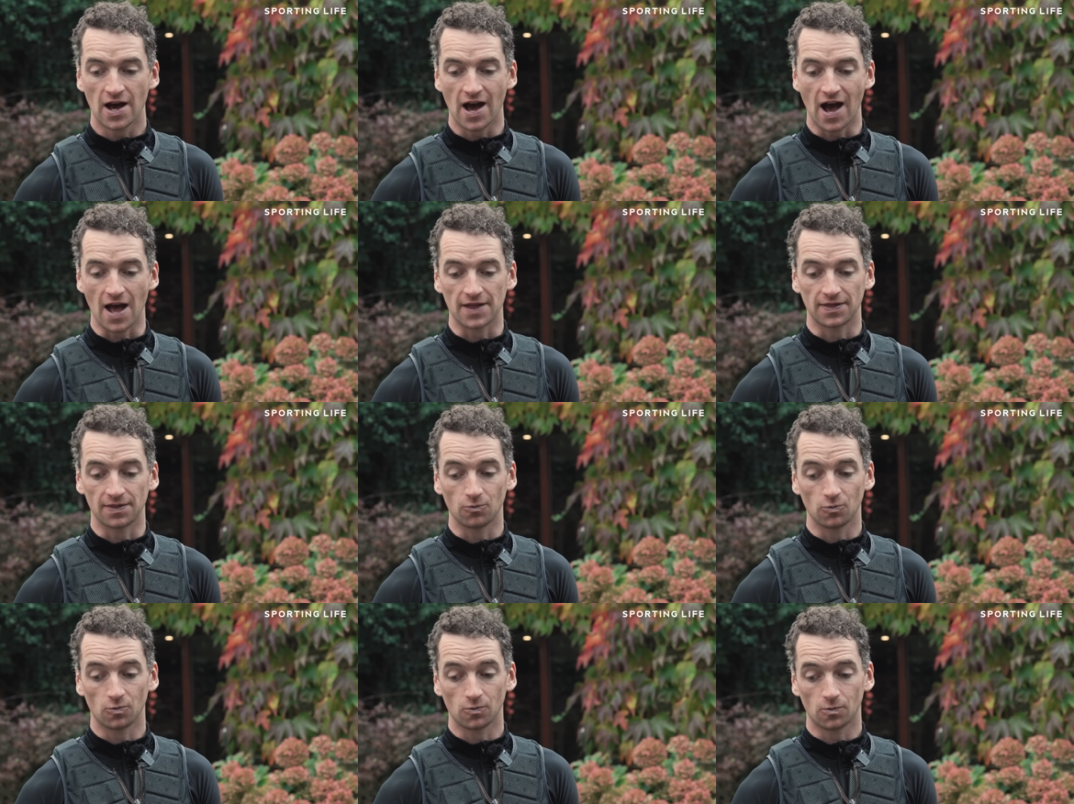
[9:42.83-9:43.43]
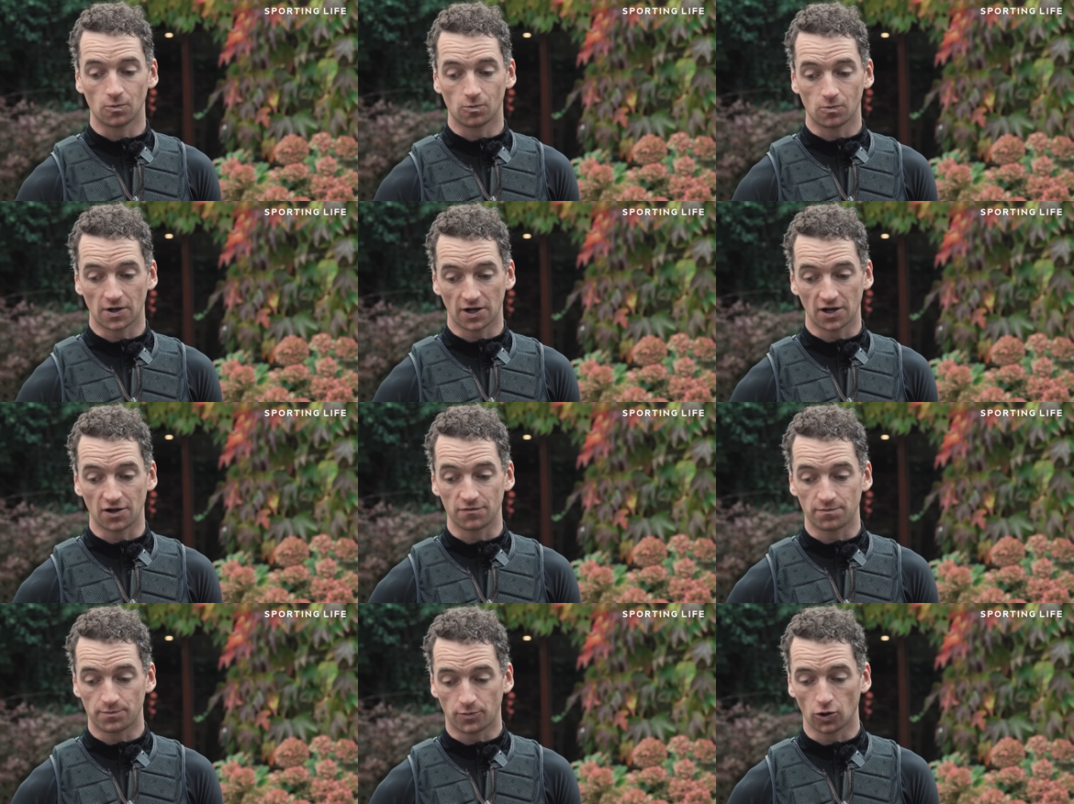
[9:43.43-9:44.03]
and when
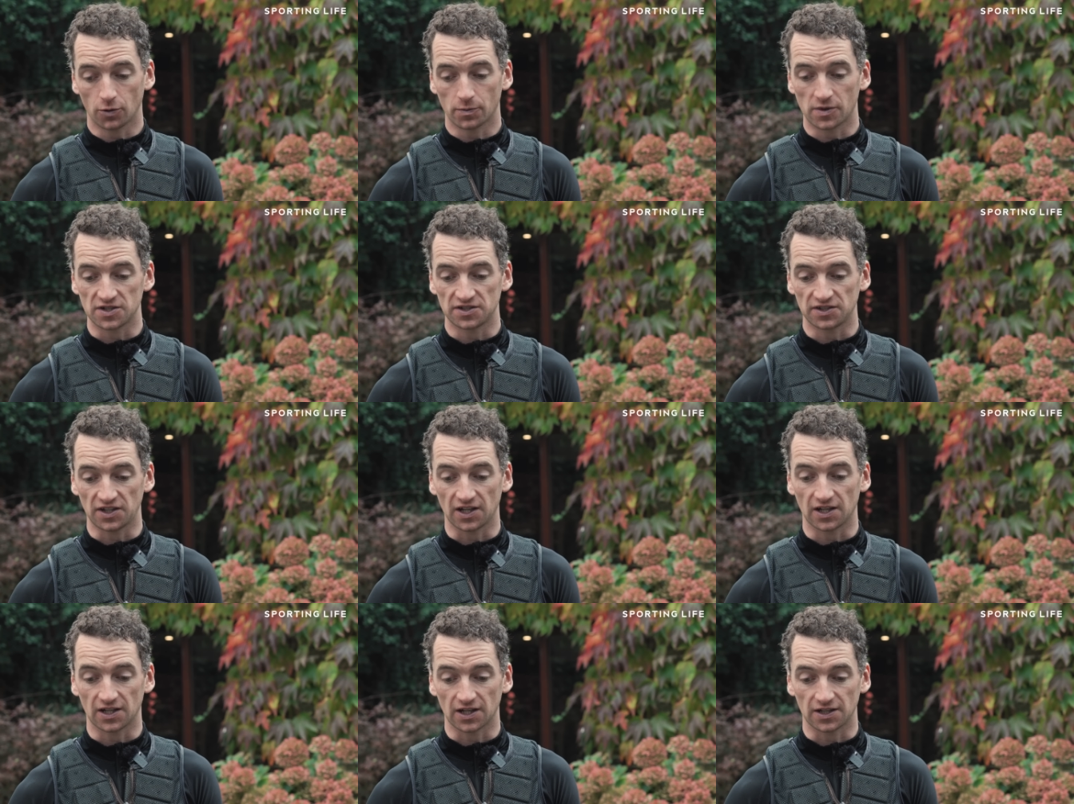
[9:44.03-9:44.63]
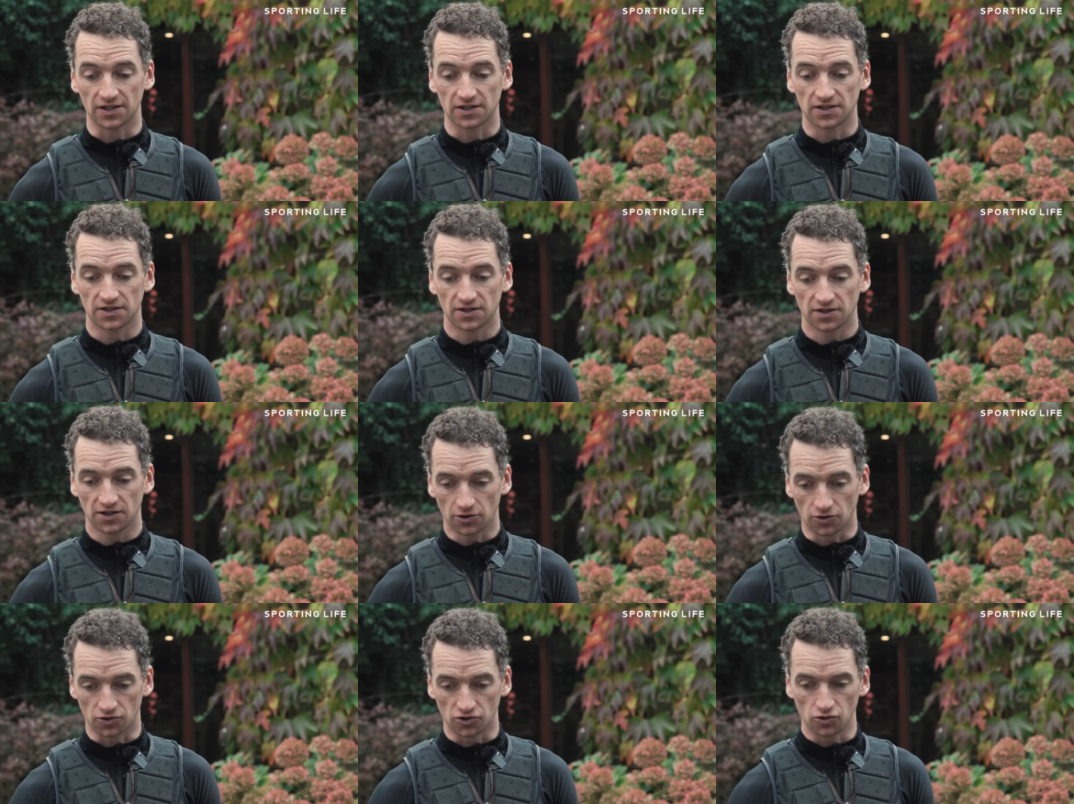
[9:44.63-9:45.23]
I've pulled my stick and,
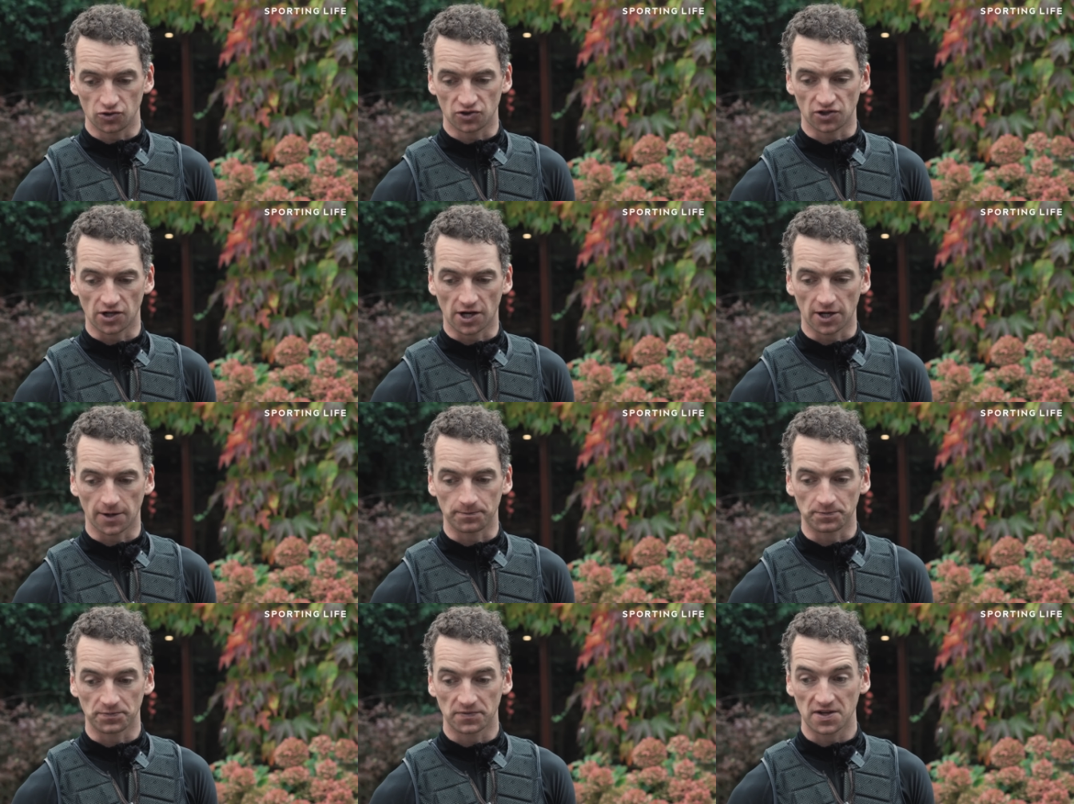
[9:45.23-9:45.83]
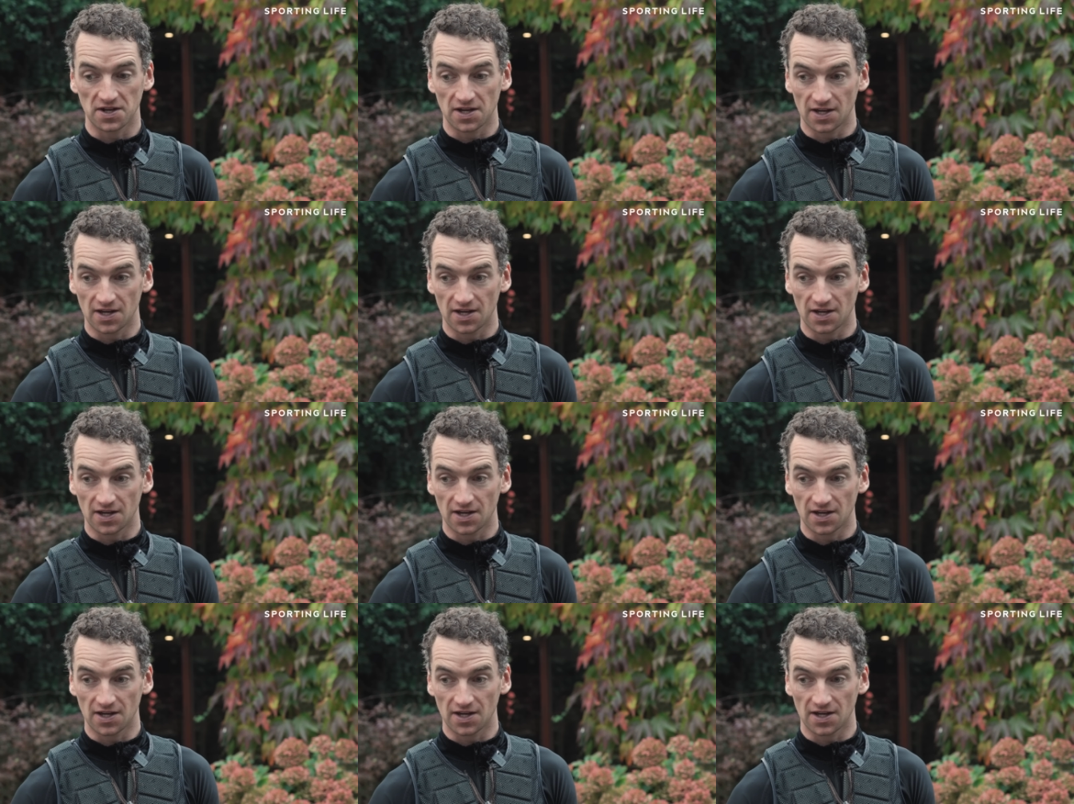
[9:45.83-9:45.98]
you know, used it on him,